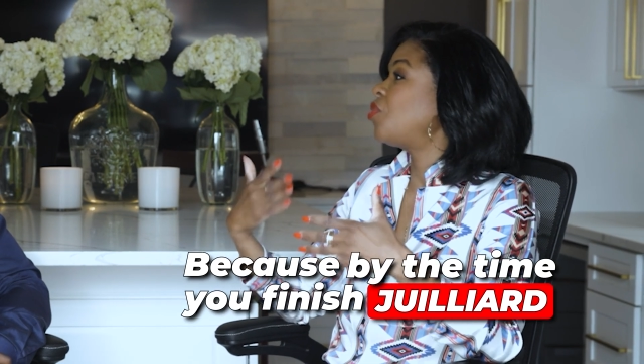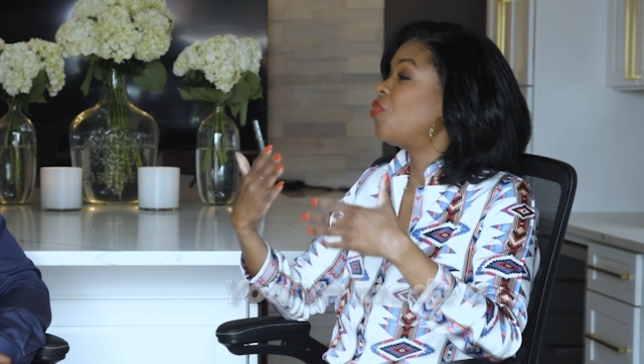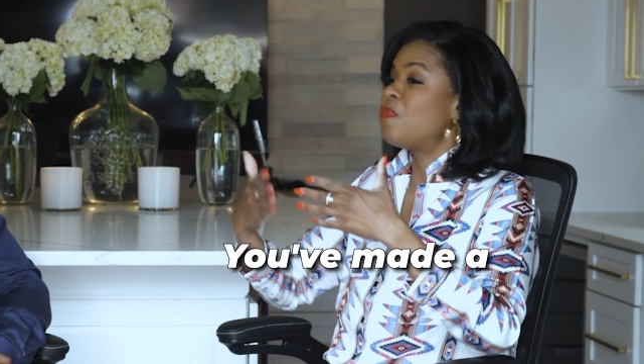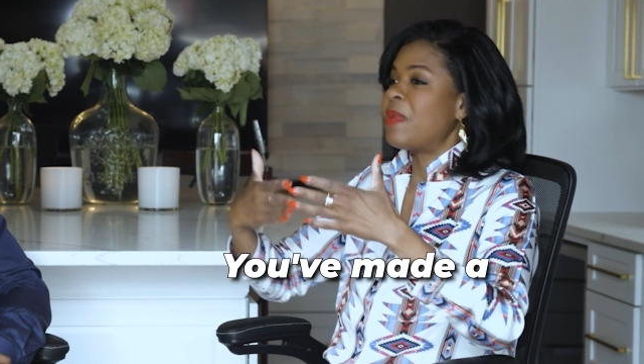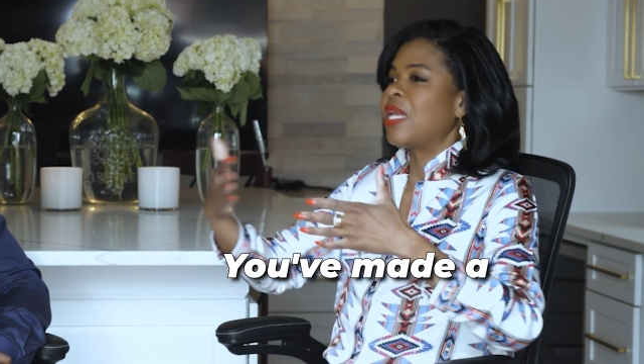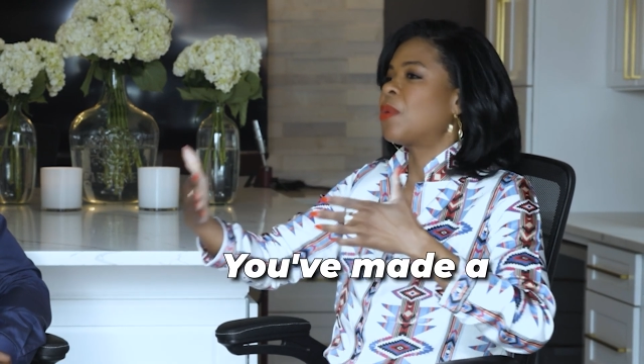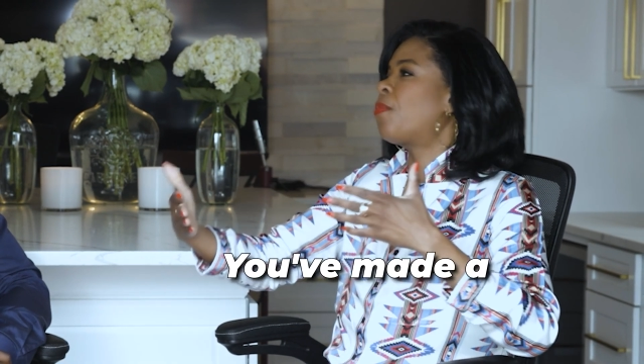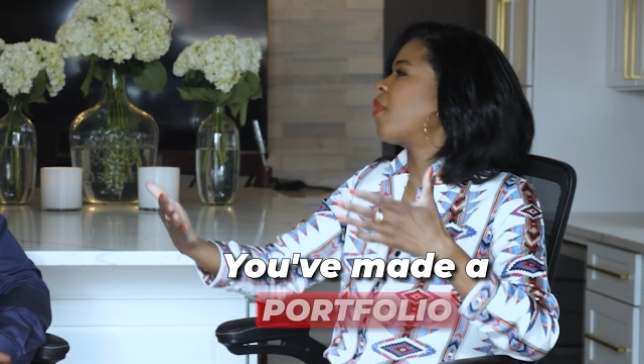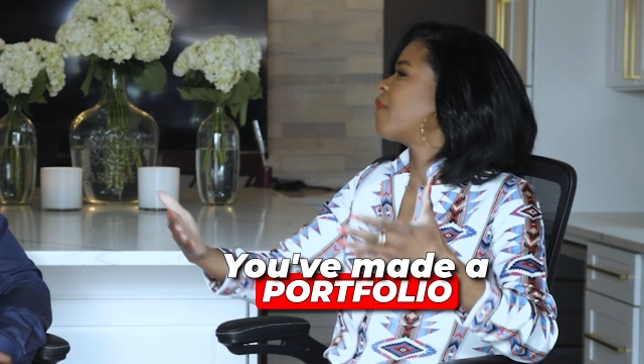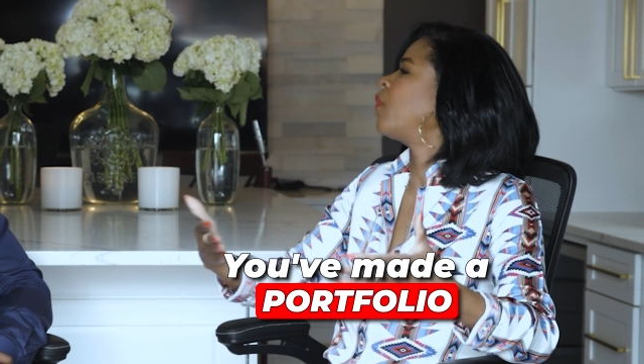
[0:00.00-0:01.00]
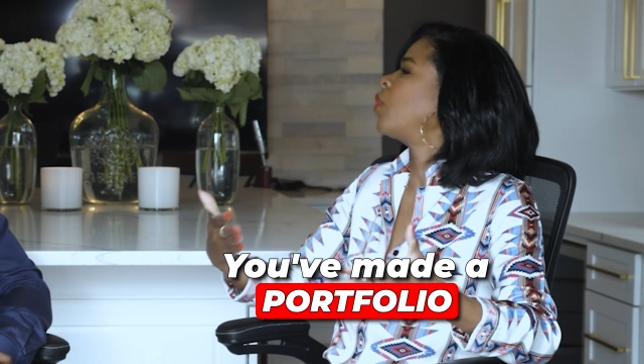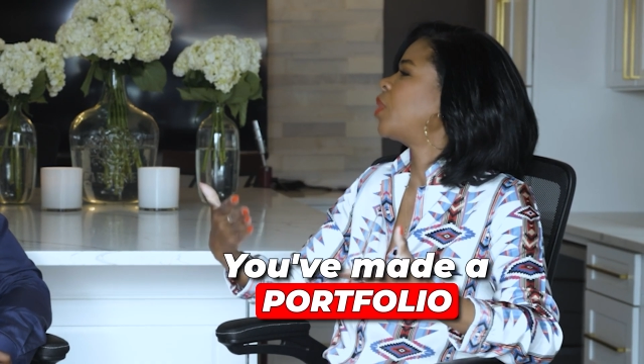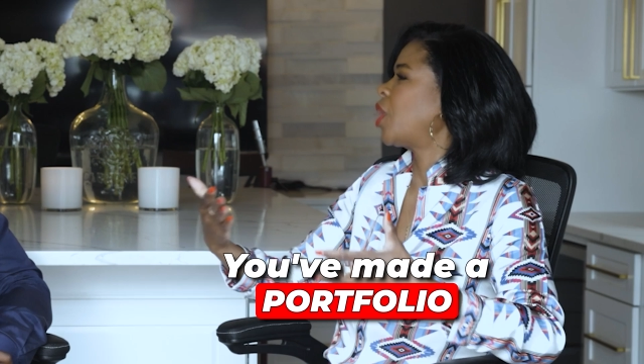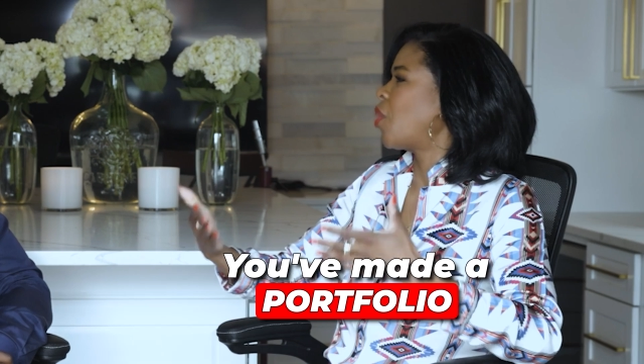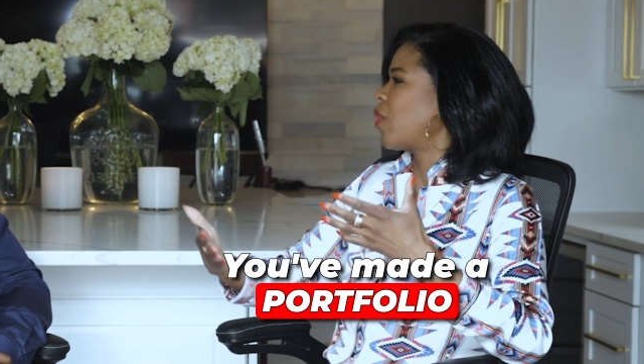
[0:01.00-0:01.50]
you've made a
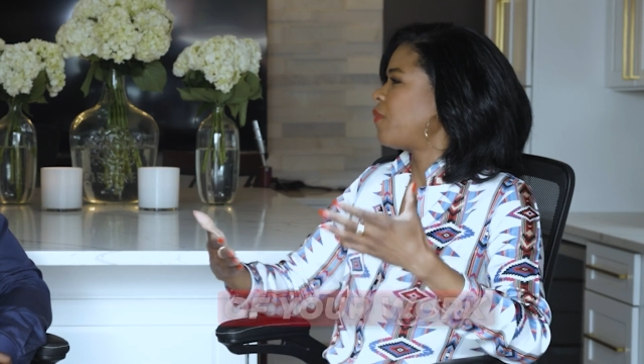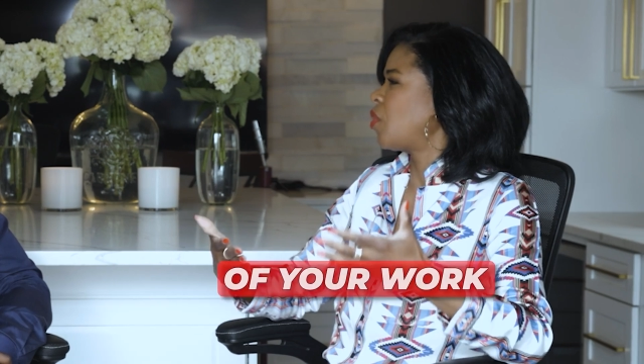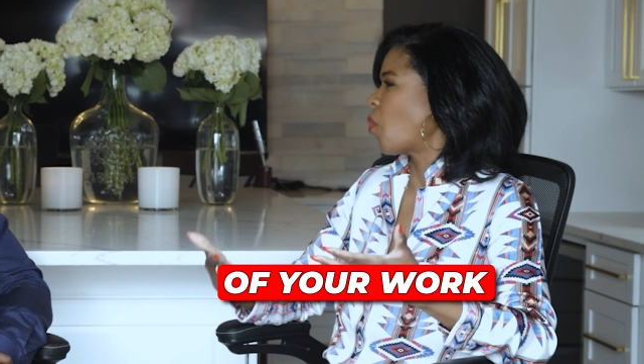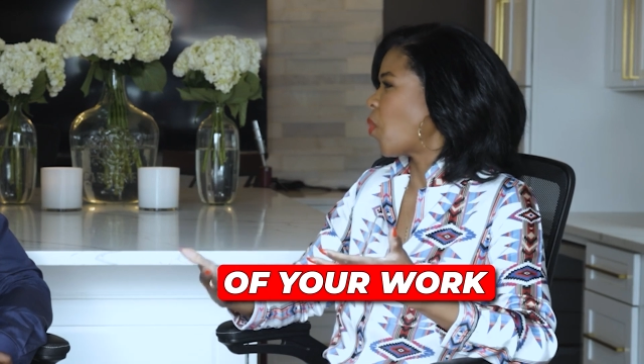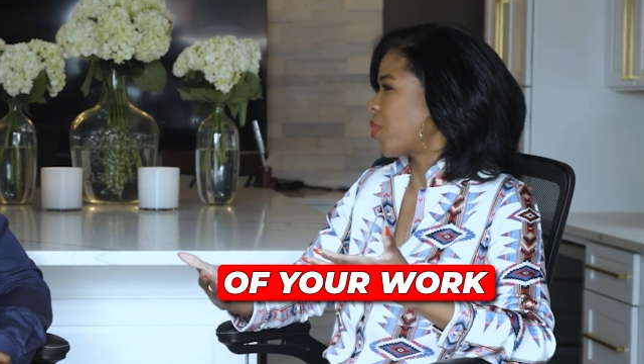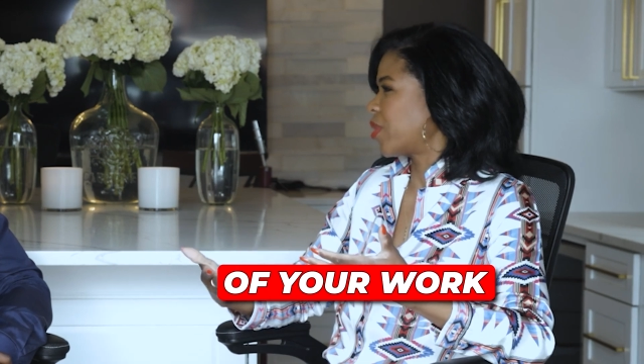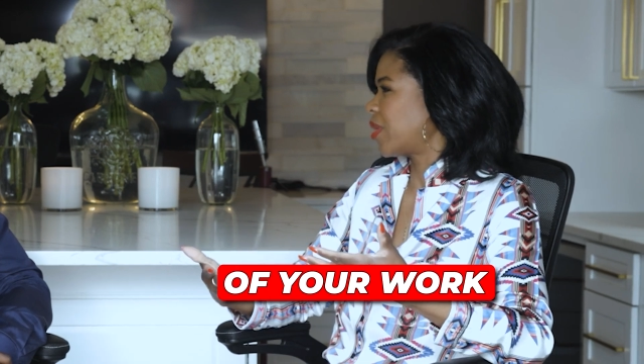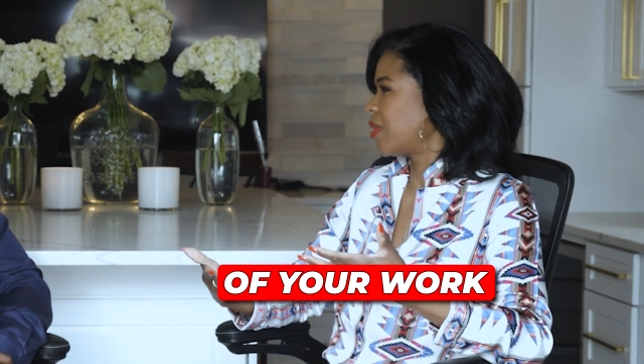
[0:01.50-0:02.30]
portfolio of your work.